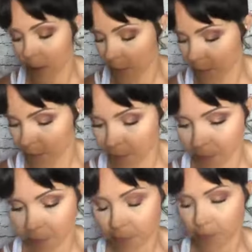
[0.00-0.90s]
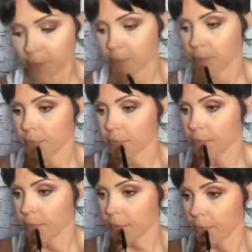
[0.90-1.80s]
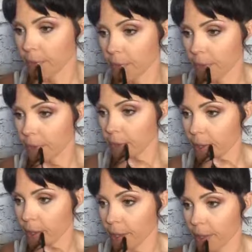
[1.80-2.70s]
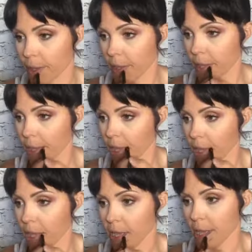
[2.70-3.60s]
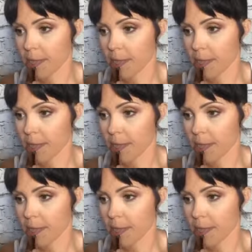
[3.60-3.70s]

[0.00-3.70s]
My purple lipstick is ruined. And